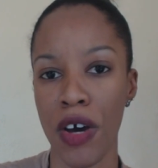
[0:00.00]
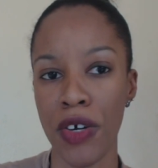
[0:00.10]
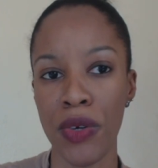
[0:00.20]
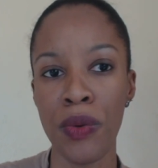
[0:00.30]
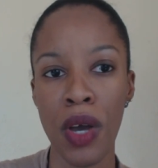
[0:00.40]
how
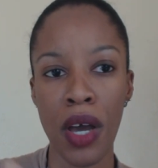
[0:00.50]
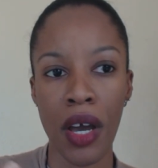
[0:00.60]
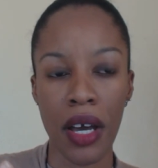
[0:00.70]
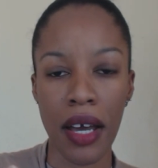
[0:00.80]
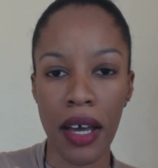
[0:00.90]
you
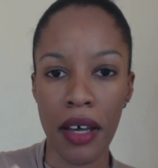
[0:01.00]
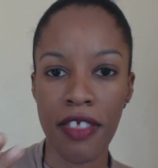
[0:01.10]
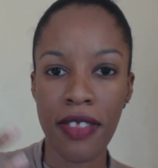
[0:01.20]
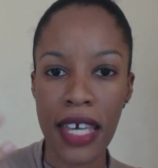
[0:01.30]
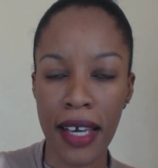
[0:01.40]

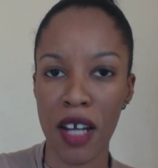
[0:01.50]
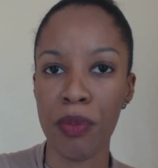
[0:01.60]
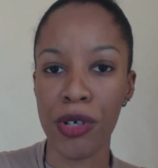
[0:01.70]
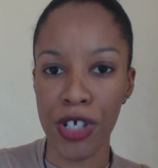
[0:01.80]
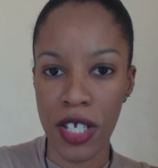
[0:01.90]
think and
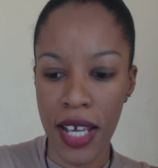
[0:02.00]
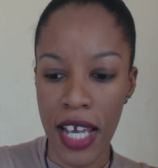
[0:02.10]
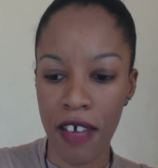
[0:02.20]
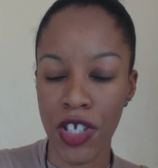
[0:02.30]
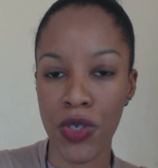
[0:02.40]

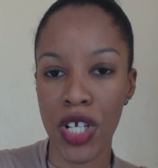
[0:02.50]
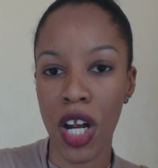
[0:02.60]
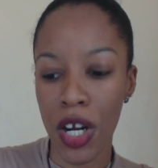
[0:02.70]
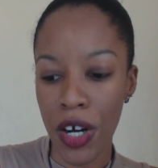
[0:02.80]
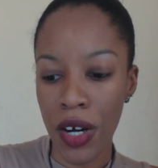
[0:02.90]
perceive. So to
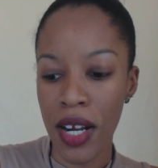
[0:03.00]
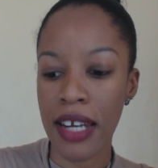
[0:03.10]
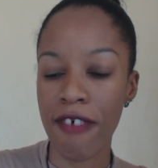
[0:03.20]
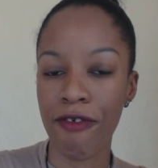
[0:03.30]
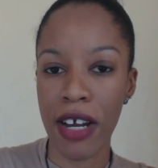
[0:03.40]
learn
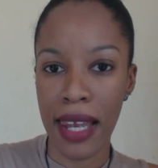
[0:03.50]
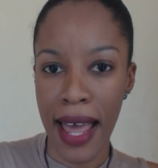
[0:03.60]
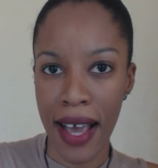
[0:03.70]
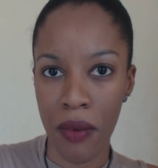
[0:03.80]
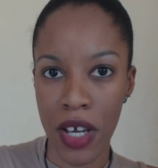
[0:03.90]
a different
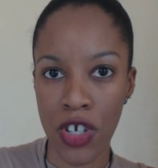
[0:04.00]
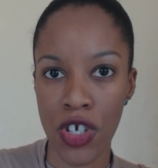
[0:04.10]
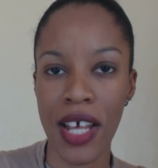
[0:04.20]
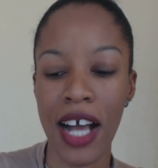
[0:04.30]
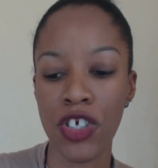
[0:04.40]
language
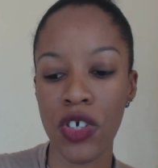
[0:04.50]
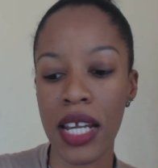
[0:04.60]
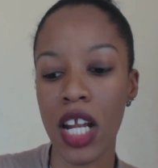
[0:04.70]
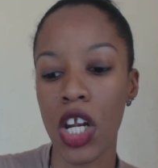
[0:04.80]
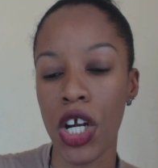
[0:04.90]
is
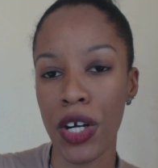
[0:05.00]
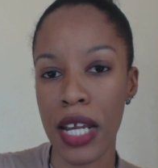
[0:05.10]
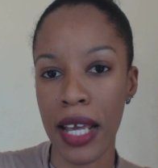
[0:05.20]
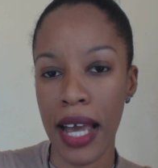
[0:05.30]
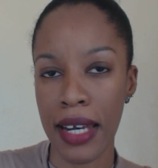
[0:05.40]
actually
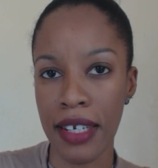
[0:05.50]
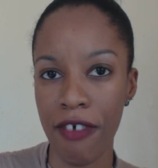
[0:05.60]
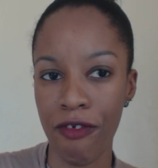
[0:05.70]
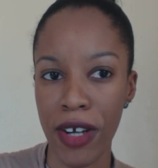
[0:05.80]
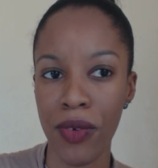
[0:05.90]
learning a
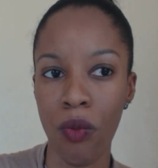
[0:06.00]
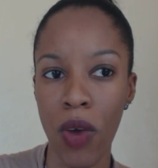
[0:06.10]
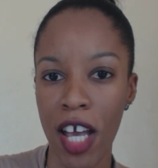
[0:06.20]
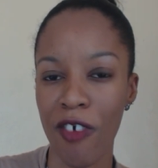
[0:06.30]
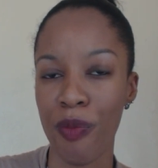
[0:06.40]
different
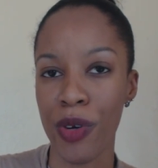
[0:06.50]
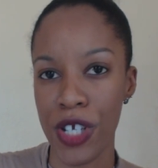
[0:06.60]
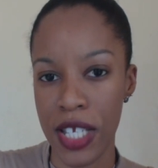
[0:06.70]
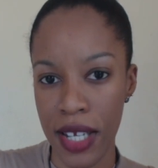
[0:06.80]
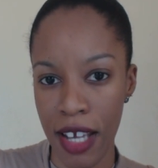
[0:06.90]
way of
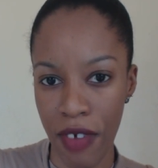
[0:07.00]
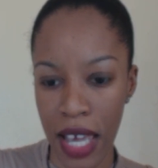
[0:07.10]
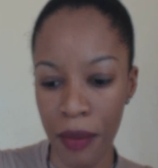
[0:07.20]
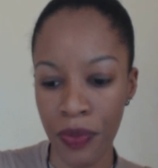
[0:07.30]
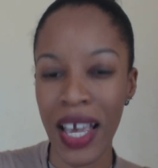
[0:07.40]

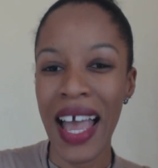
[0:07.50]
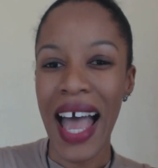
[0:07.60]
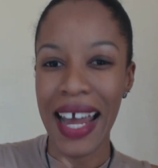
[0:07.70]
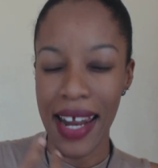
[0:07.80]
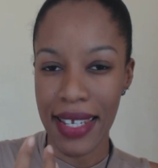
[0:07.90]
perceiving,
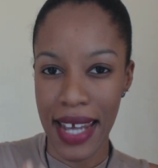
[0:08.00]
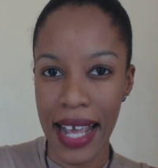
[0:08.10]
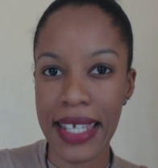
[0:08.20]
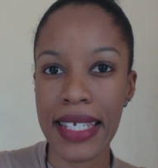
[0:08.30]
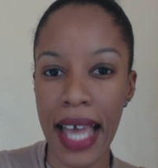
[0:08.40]
and it
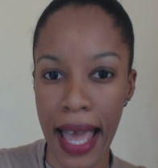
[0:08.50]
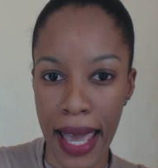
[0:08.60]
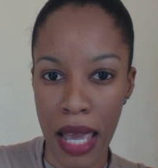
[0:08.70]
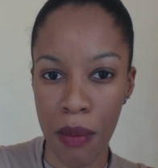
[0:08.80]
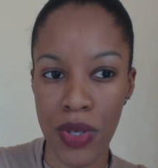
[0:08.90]
takes
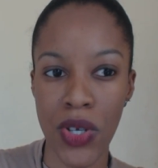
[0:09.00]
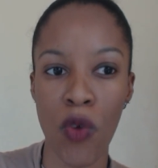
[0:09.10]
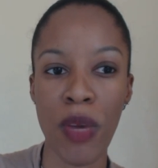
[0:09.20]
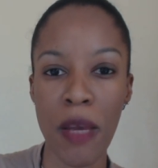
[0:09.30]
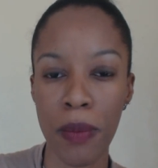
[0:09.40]
time.
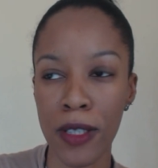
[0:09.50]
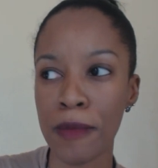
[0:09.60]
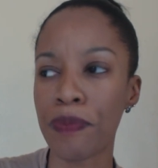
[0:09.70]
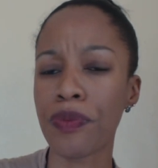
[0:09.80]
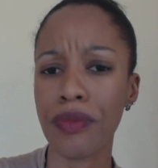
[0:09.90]
So
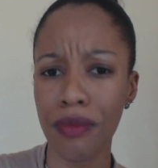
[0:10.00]
people